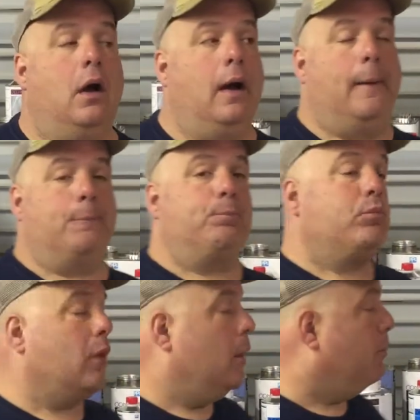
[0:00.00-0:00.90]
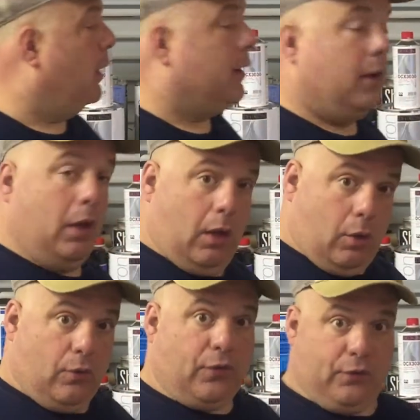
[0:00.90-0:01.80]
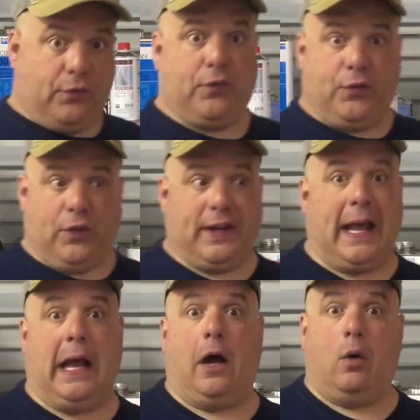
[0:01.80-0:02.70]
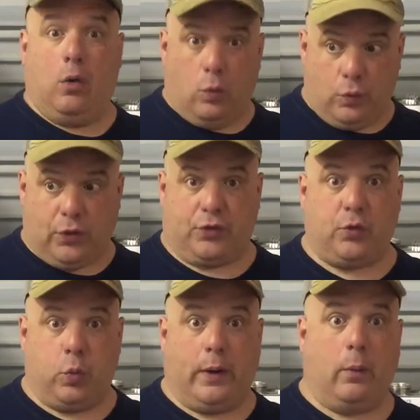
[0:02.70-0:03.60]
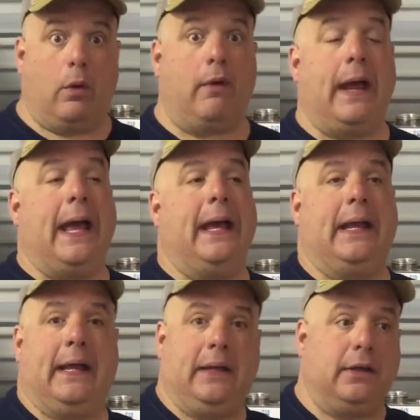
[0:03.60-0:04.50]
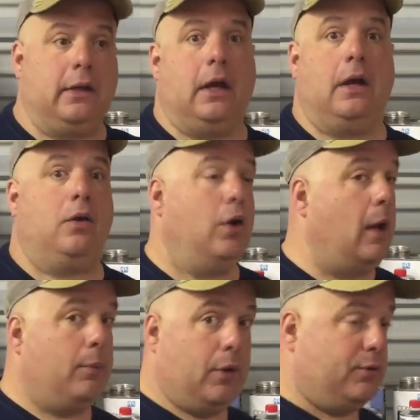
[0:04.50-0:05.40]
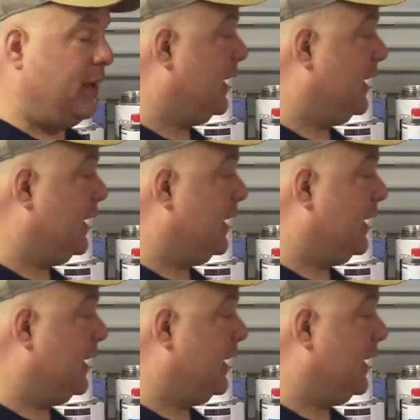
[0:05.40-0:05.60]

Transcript: But for now, this is where we're at, and I'm going to